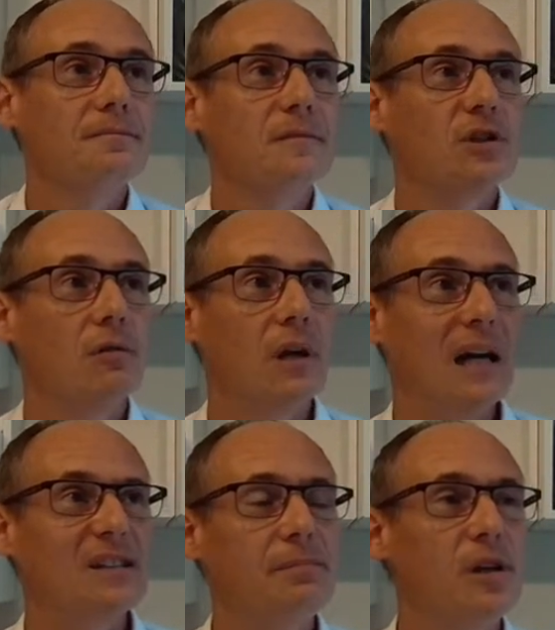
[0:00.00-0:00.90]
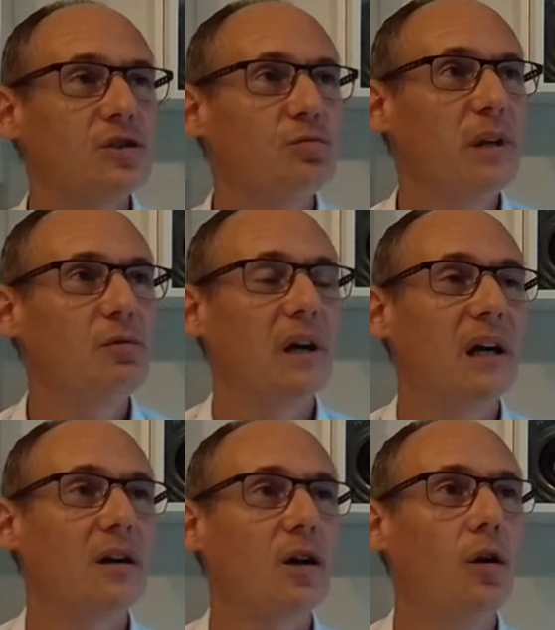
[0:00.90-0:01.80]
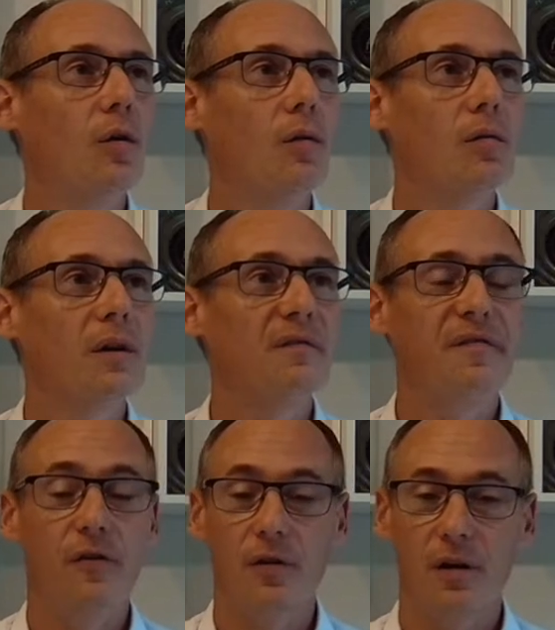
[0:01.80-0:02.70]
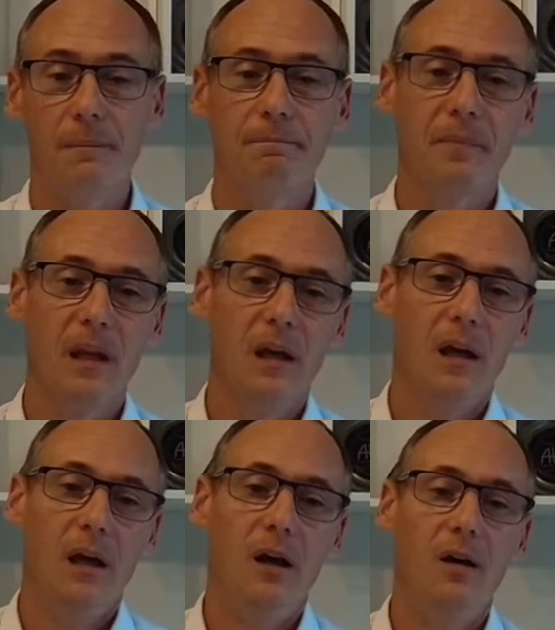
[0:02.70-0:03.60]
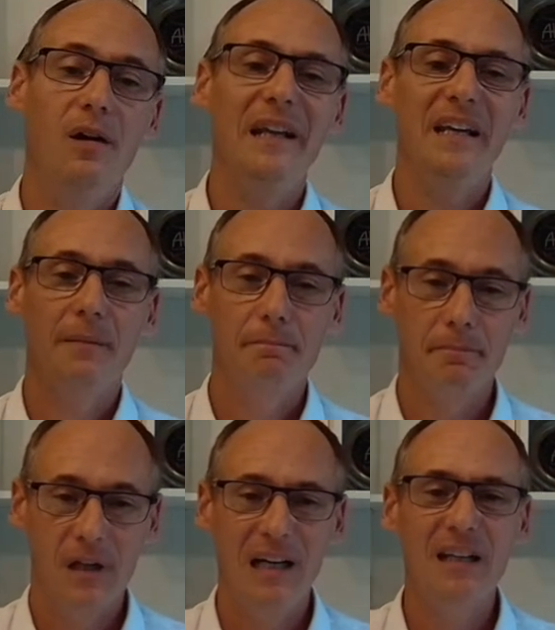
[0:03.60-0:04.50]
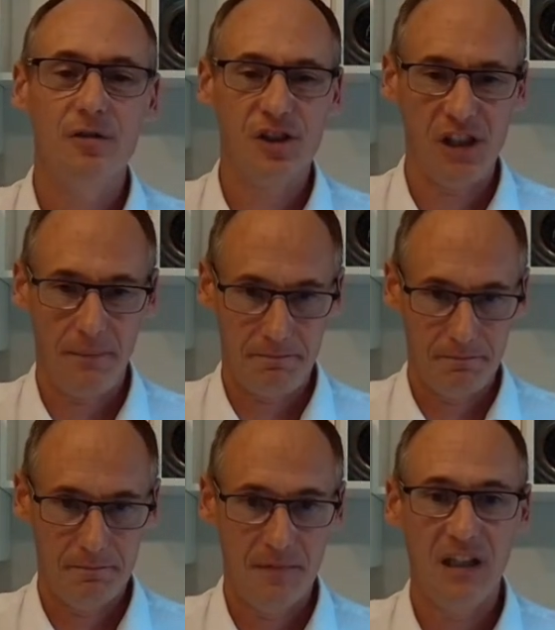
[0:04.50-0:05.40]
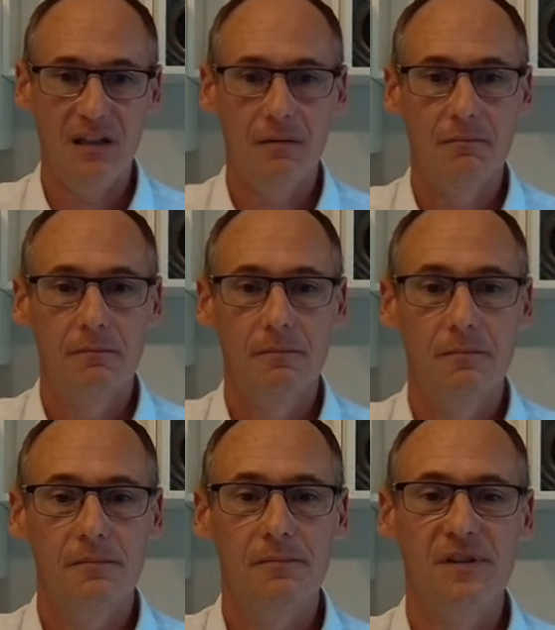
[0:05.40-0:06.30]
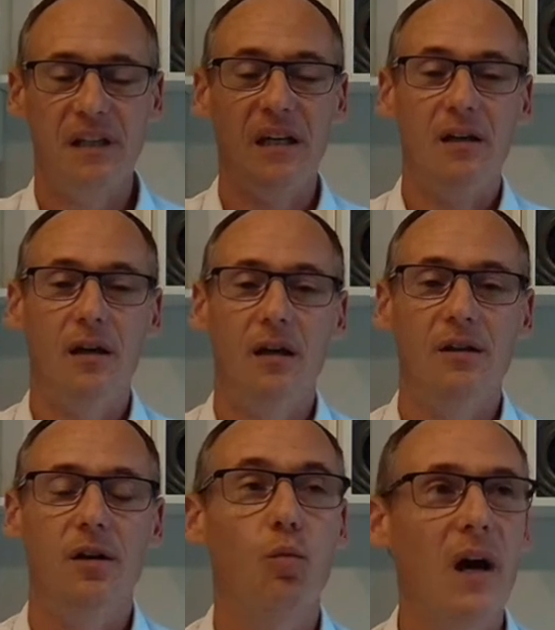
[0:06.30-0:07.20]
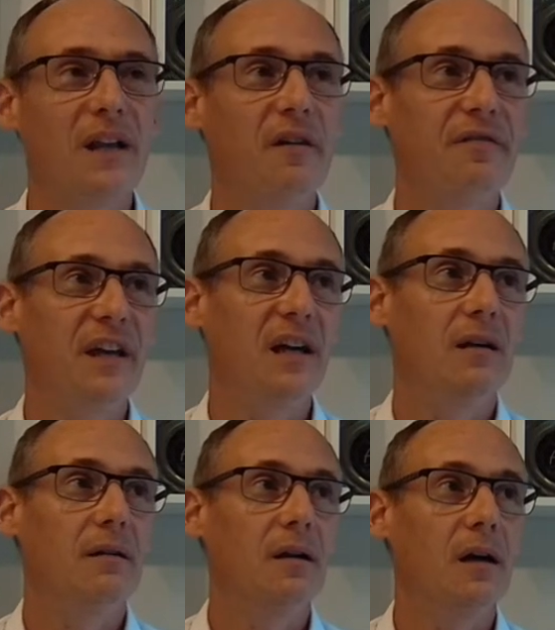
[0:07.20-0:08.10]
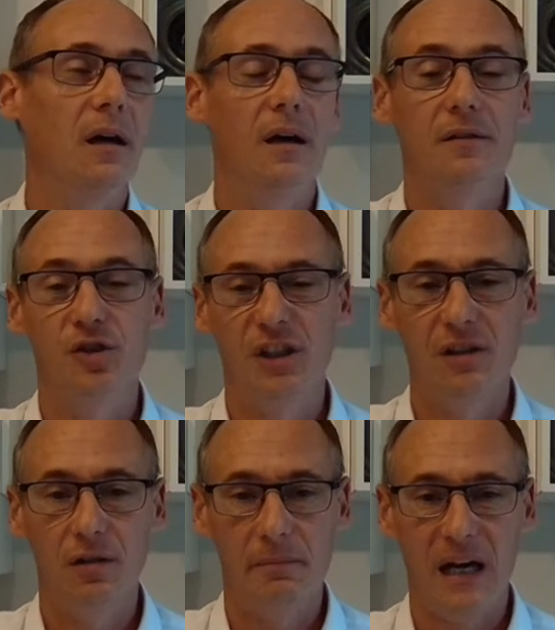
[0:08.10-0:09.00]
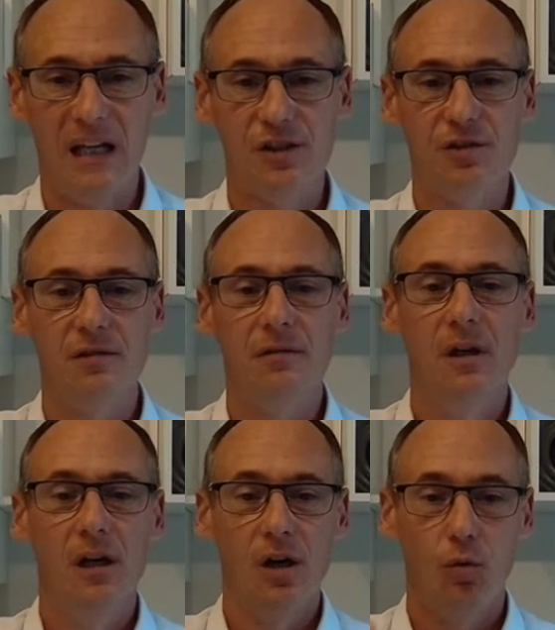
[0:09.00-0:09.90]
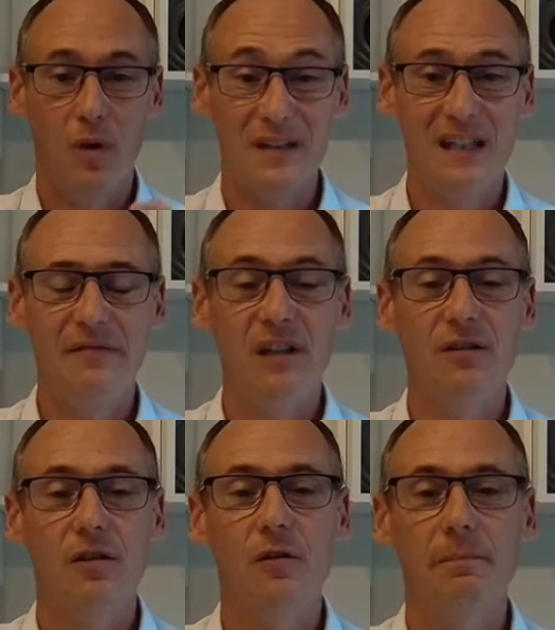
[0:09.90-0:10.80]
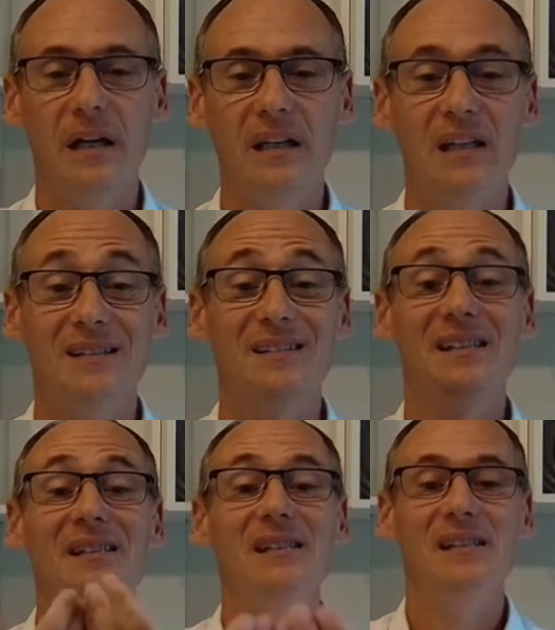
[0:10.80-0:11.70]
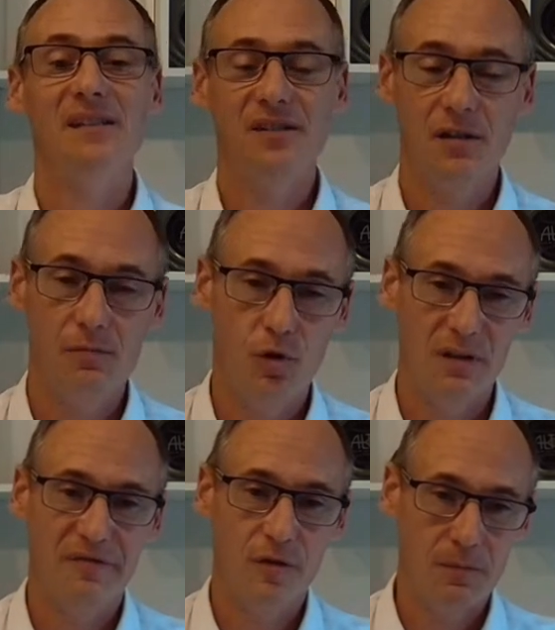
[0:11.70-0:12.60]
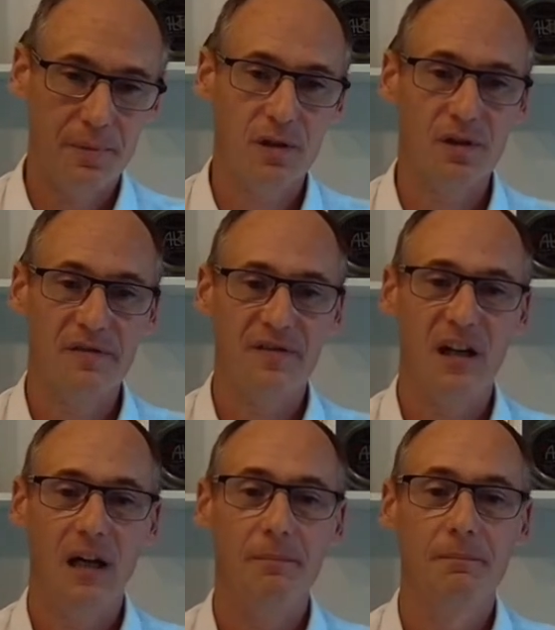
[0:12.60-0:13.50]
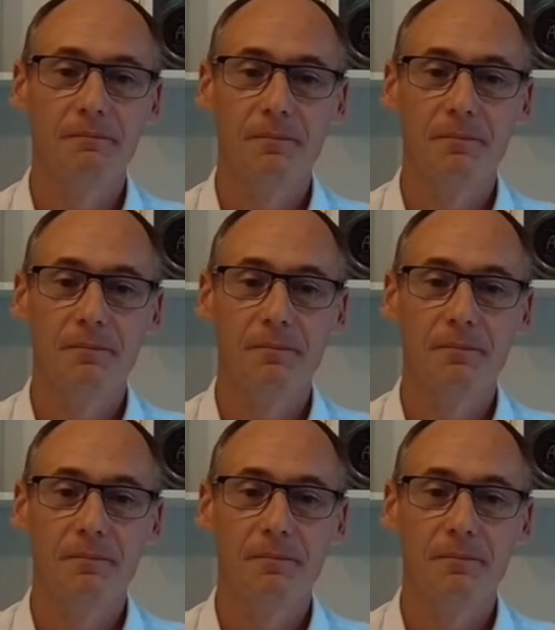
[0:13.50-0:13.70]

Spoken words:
So last month we were called for a leadership need. They one of their general manager was leaving the company, and they needed someone for a period of time